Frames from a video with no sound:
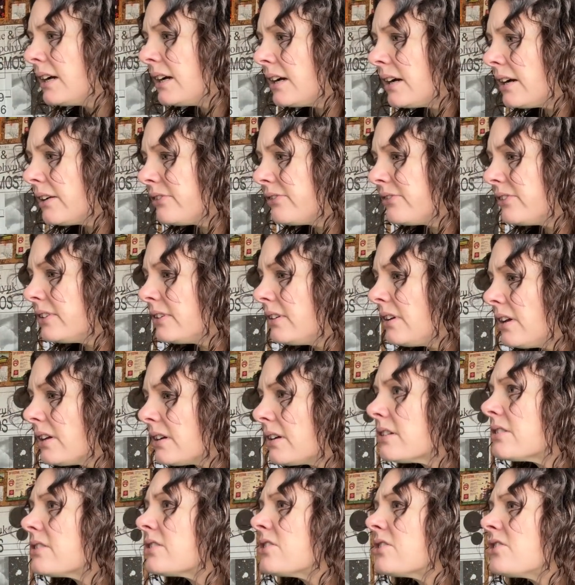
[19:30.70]
I feel like
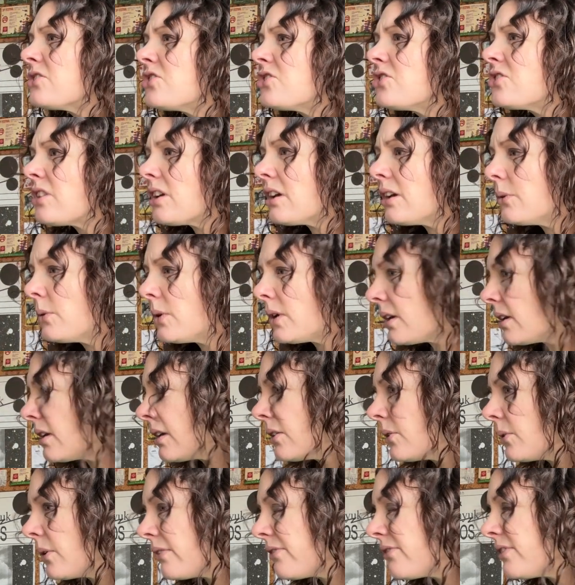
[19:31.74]
I should show it
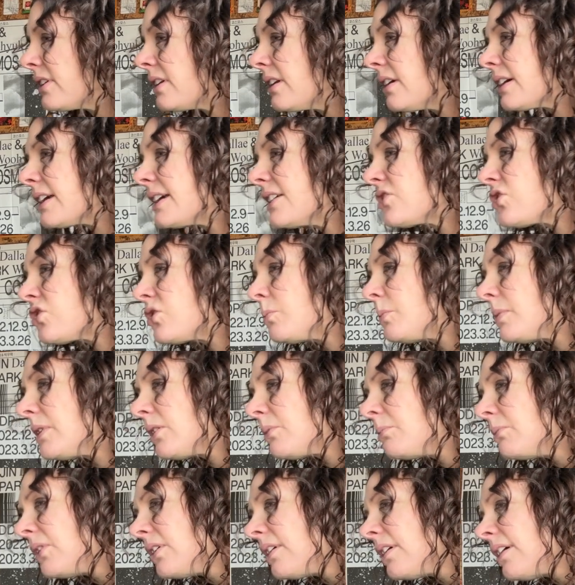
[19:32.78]
you. I feel like it should be
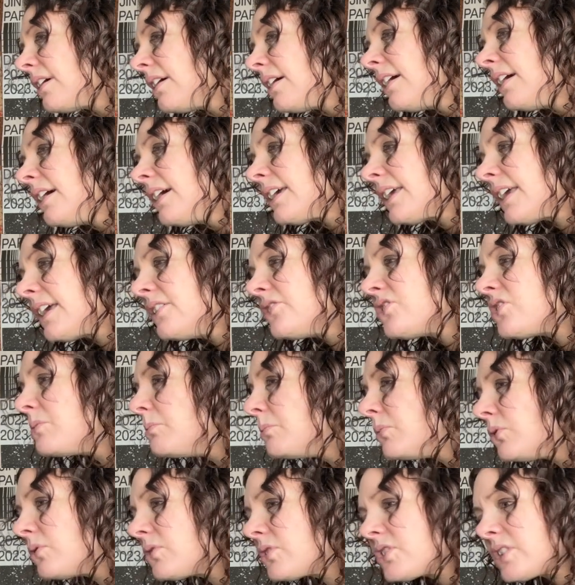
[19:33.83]
on my kitchen
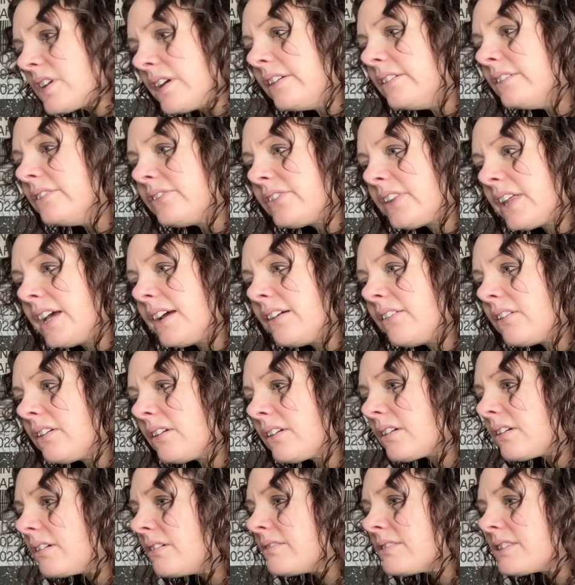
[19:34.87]
bookshelf there and I
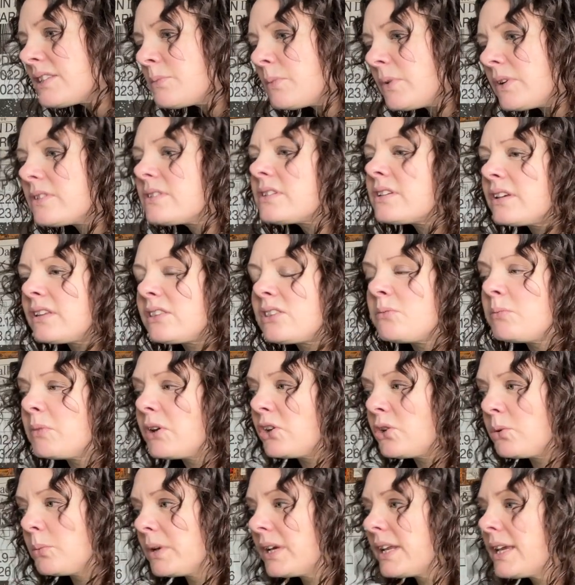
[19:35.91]
can't spot it at the
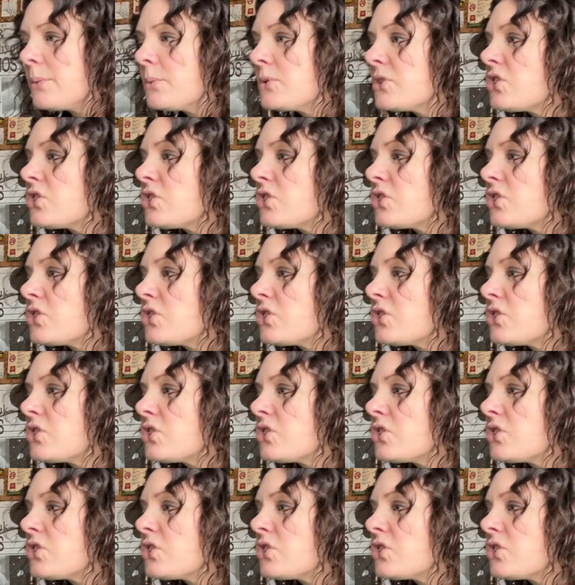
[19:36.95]
moment. It was